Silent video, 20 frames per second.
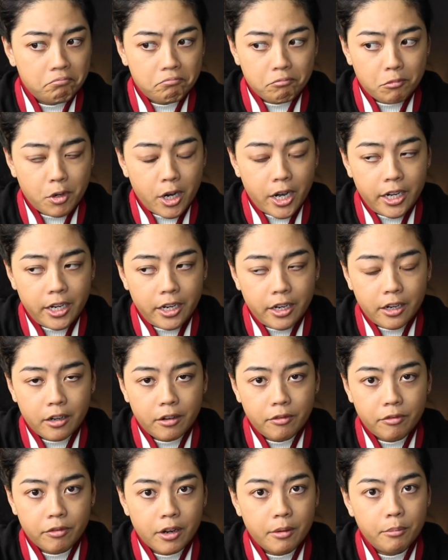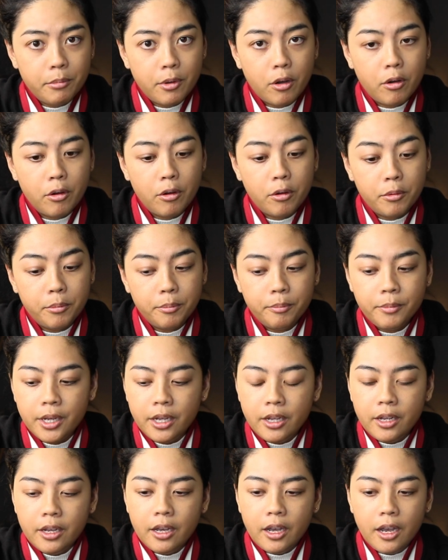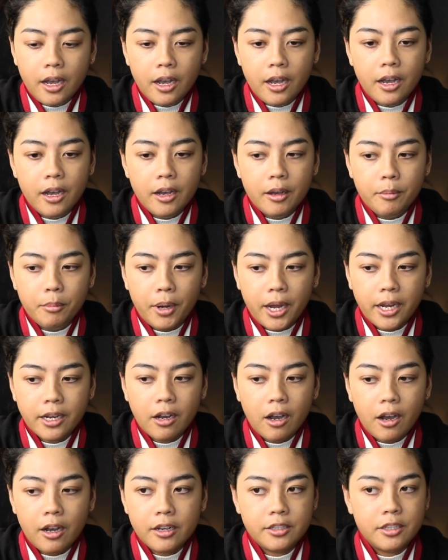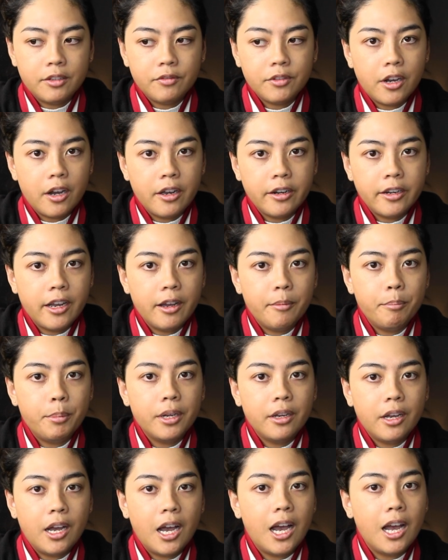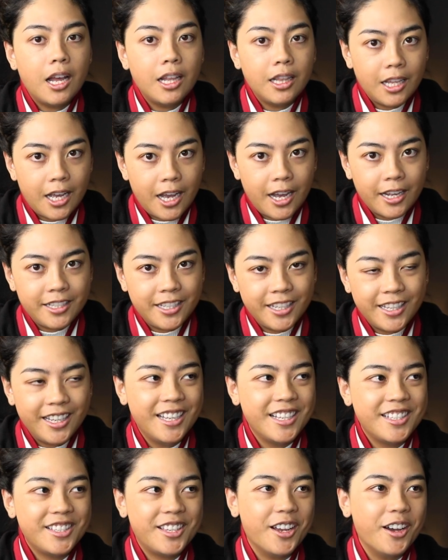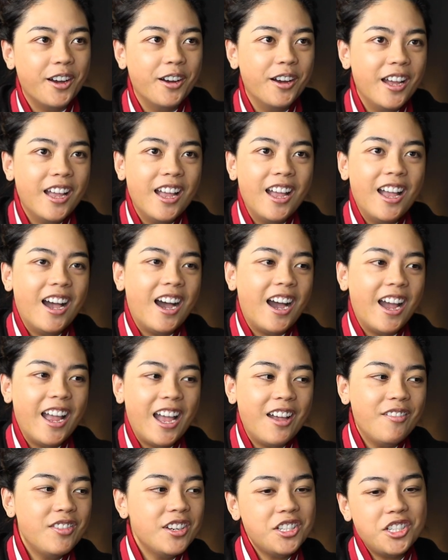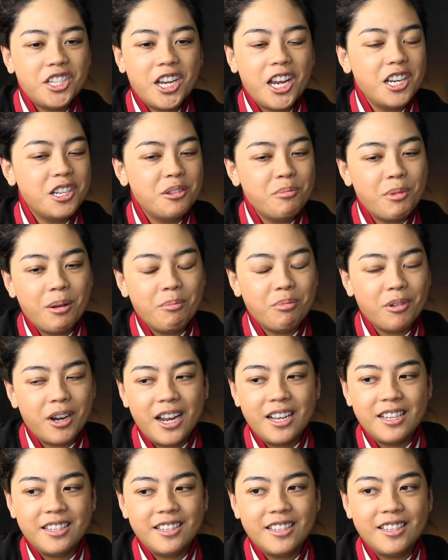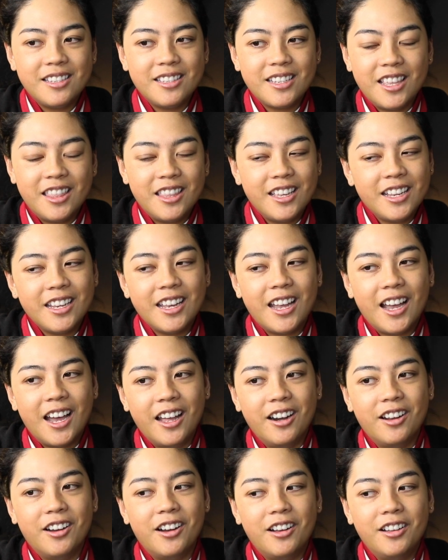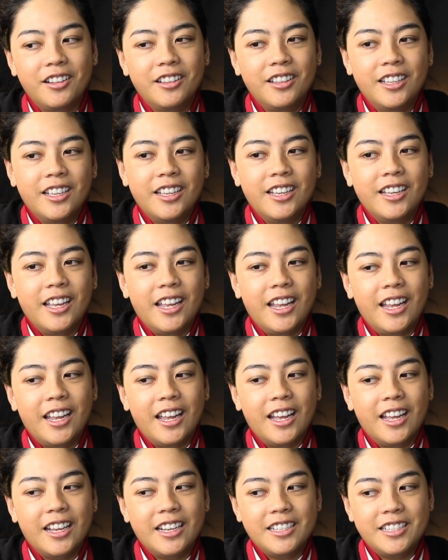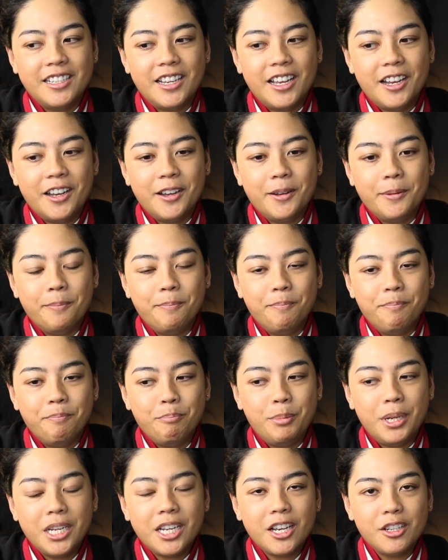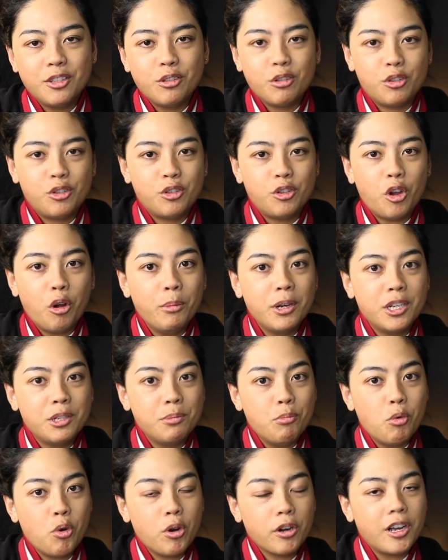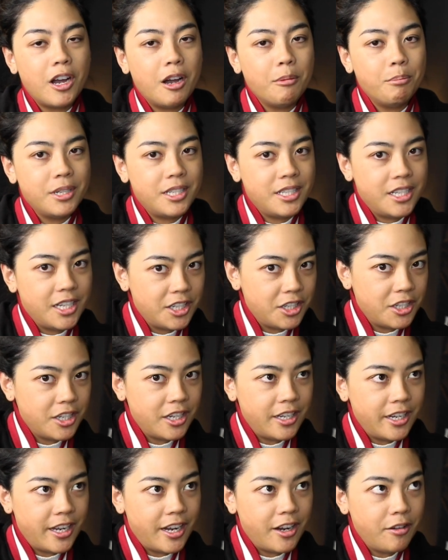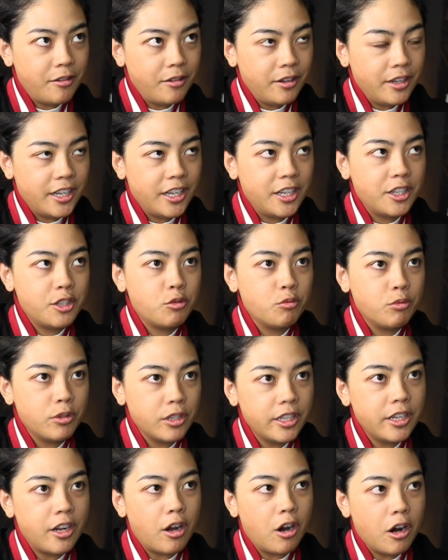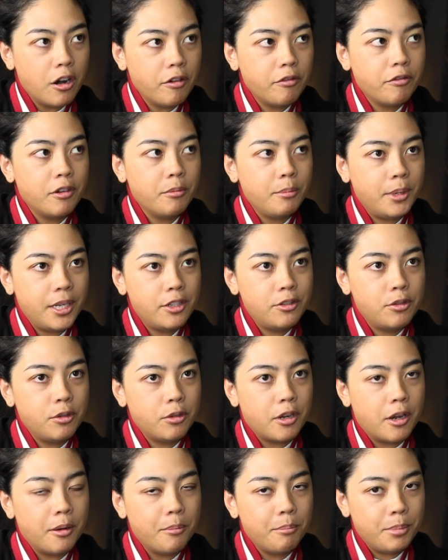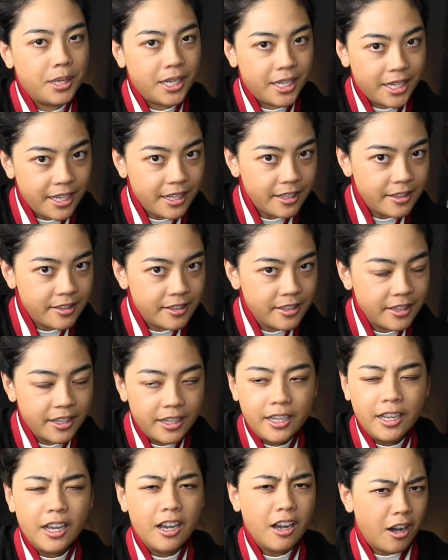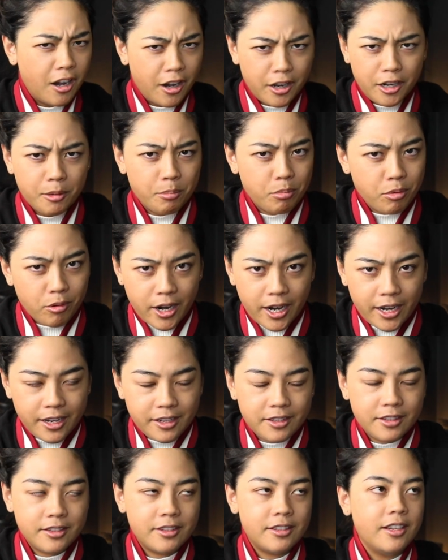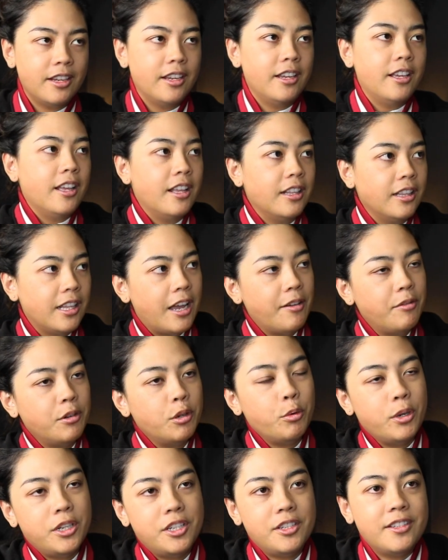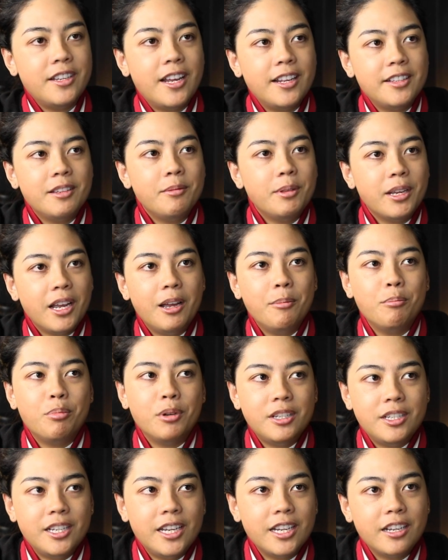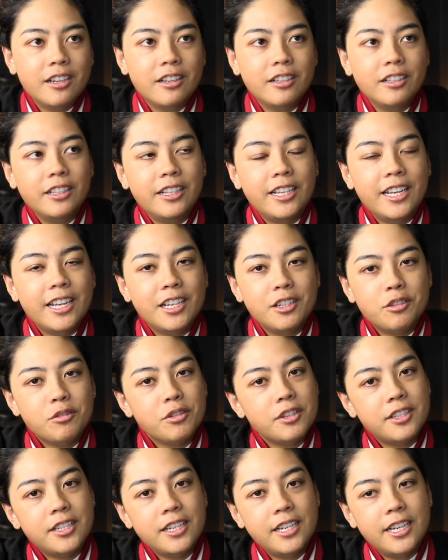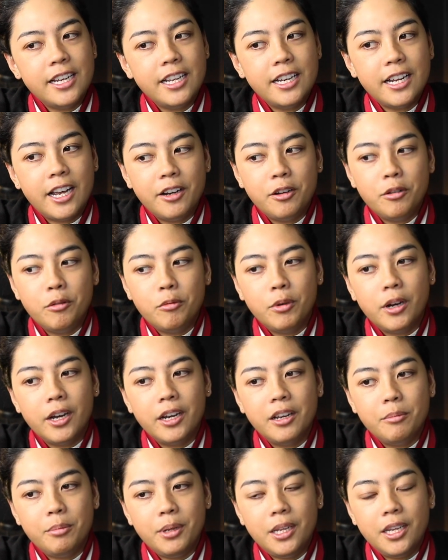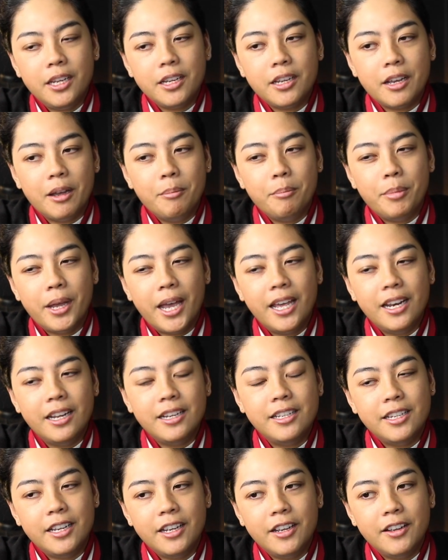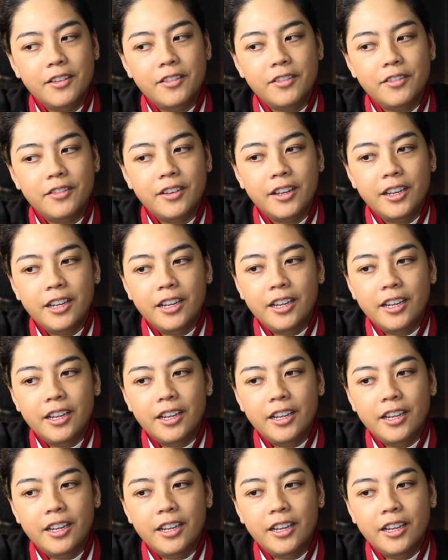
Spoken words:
right here from home, my costs have gone up a lot. So I haven't changed my prices, I think, at all. And because there's so much more competition now, it's really hard for me to compete on a price level, which is not something I'm particularly interested in. I don't want to be competitive.